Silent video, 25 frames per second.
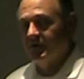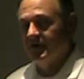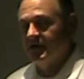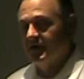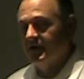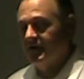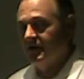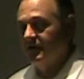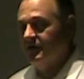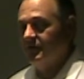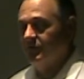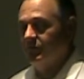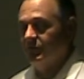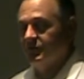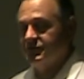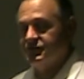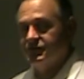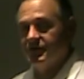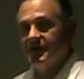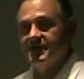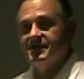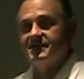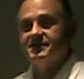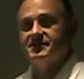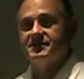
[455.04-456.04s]
where we're
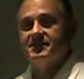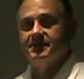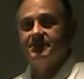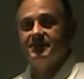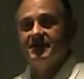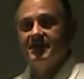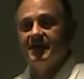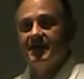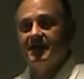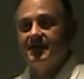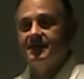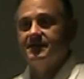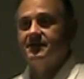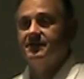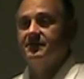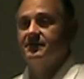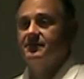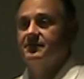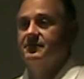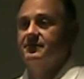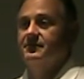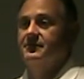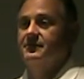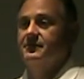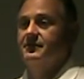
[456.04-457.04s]
trying to simulate
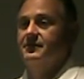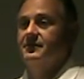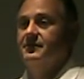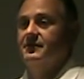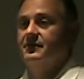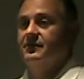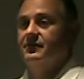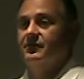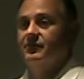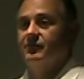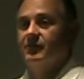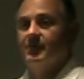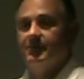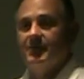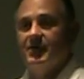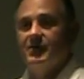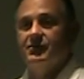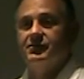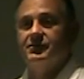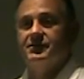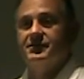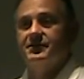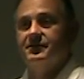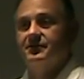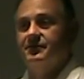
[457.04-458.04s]

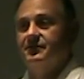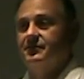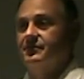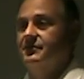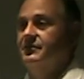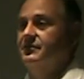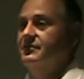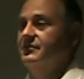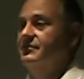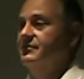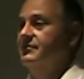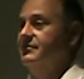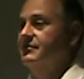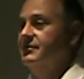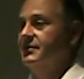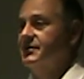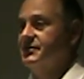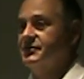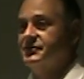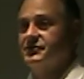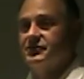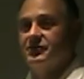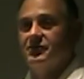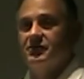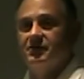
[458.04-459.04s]
remote
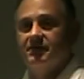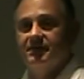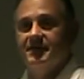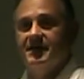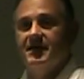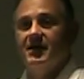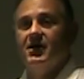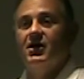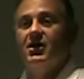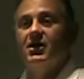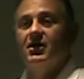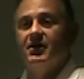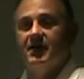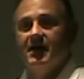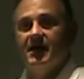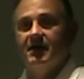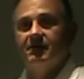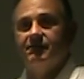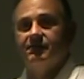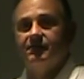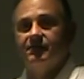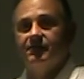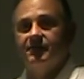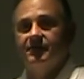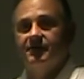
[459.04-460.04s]
control via R
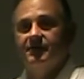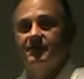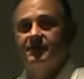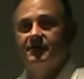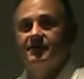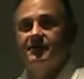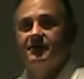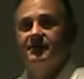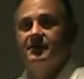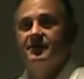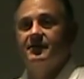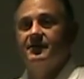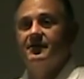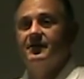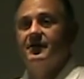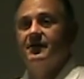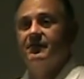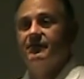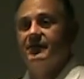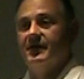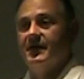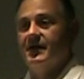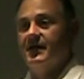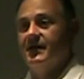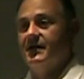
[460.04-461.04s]
F
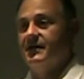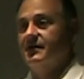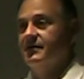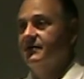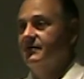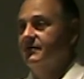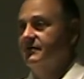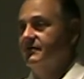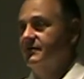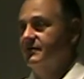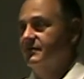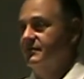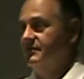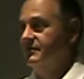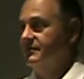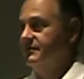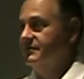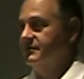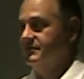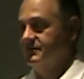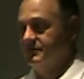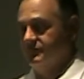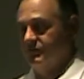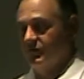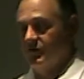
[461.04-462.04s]
of a
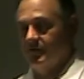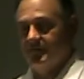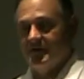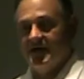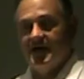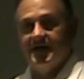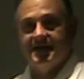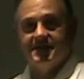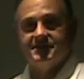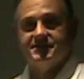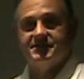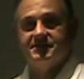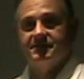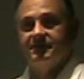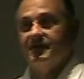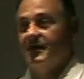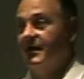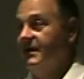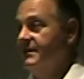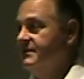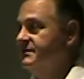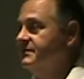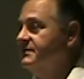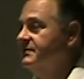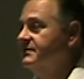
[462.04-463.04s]
robotics
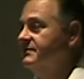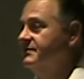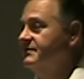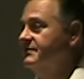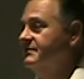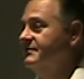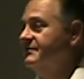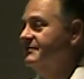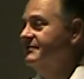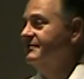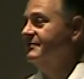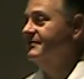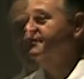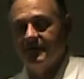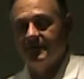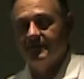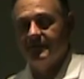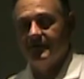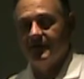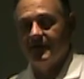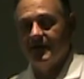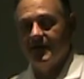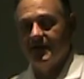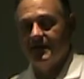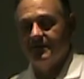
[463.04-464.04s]
device. It's
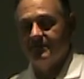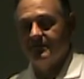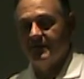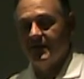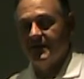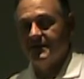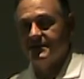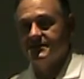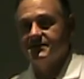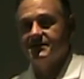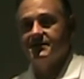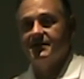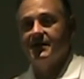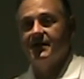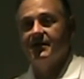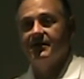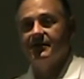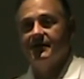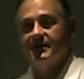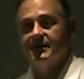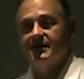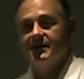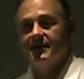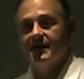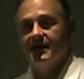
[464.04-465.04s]
November eighth, Mike
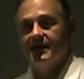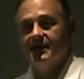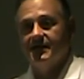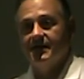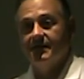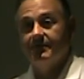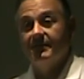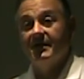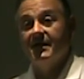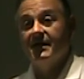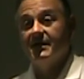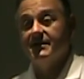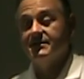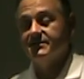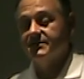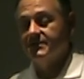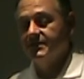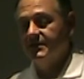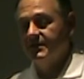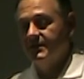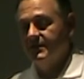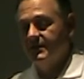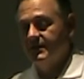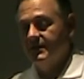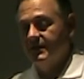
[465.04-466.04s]
Sierra, N eight M S,
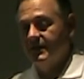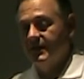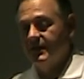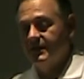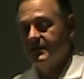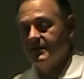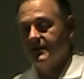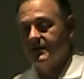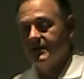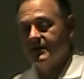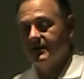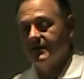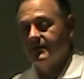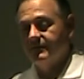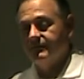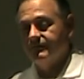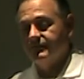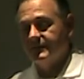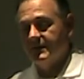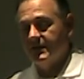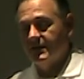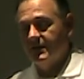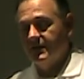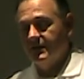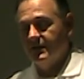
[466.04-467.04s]
and um,
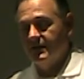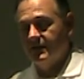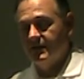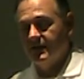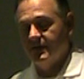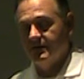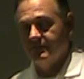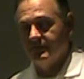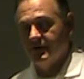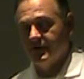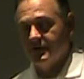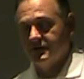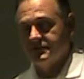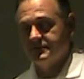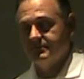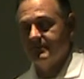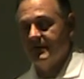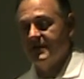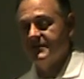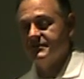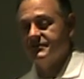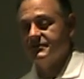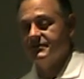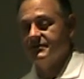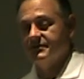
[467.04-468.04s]
he and Mark
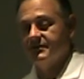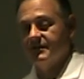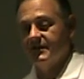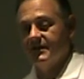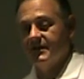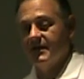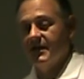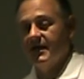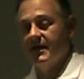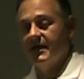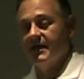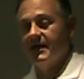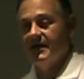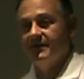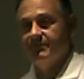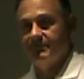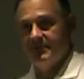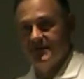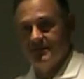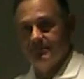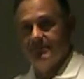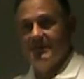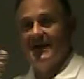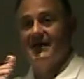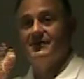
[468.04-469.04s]
Spencer and I have
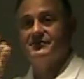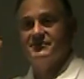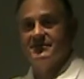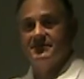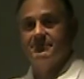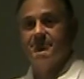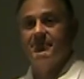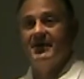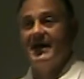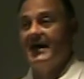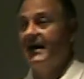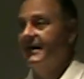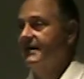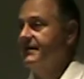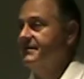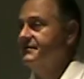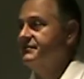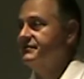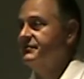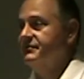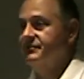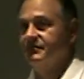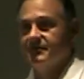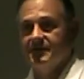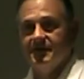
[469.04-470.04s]
been bouncing
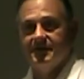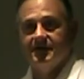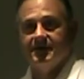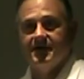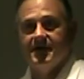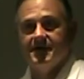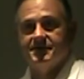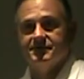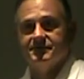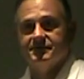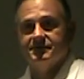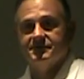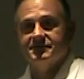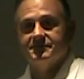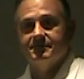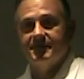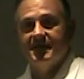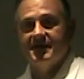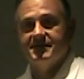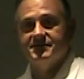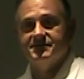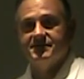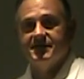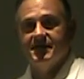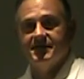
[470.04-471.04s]
packets through the International
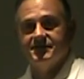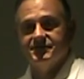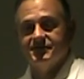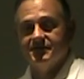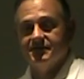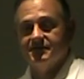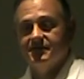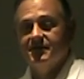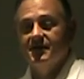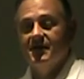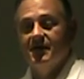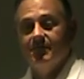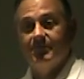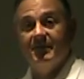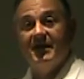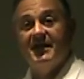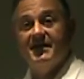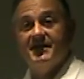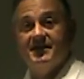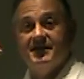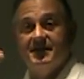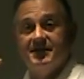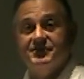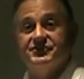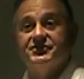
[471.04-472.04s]
Space Station,
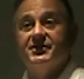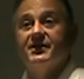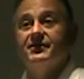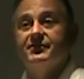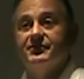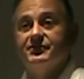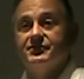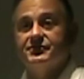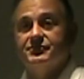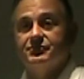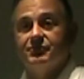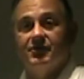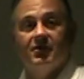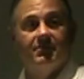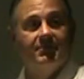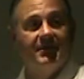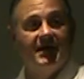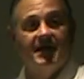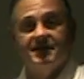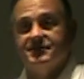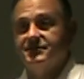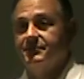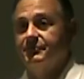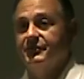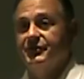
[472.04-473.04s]
making each other's
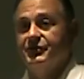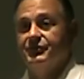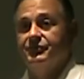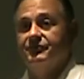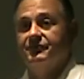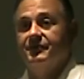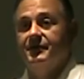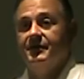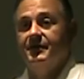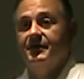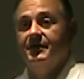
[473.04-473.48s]
robots move.